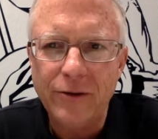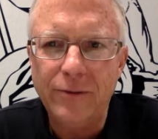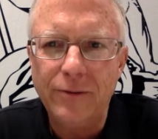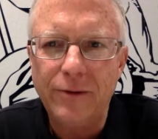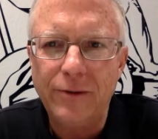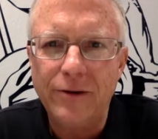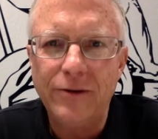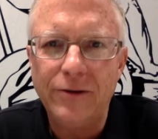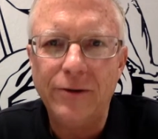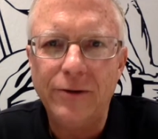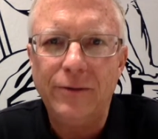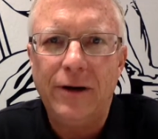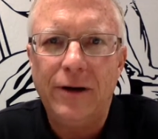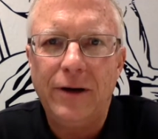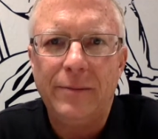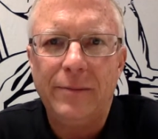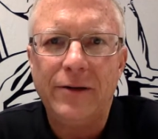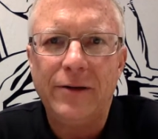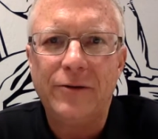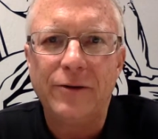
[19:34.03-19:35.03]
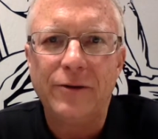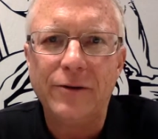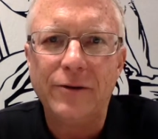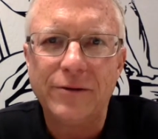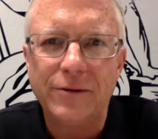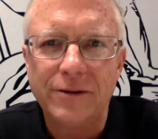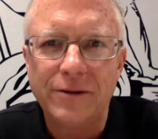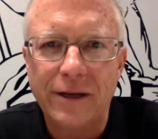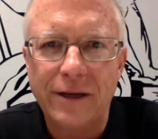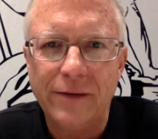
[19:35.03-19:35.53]
Could you introduce
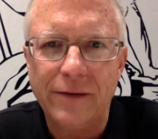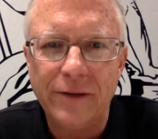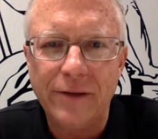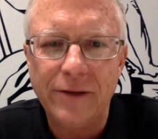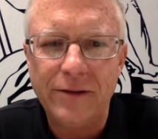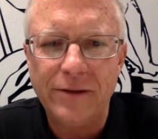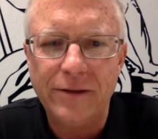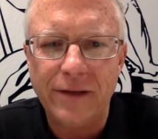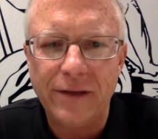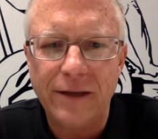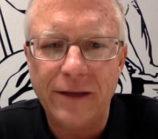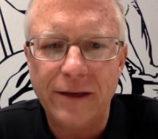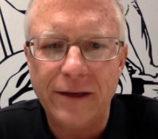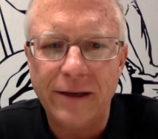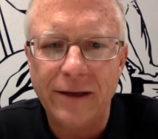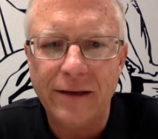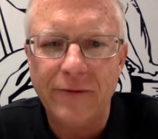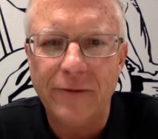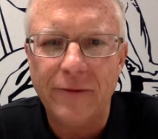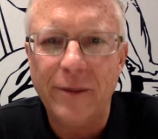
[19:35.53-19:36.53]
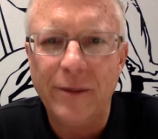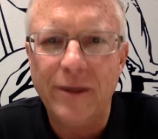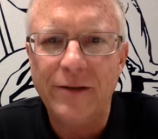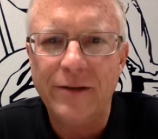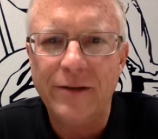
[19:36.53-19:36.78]
the selfie stick information?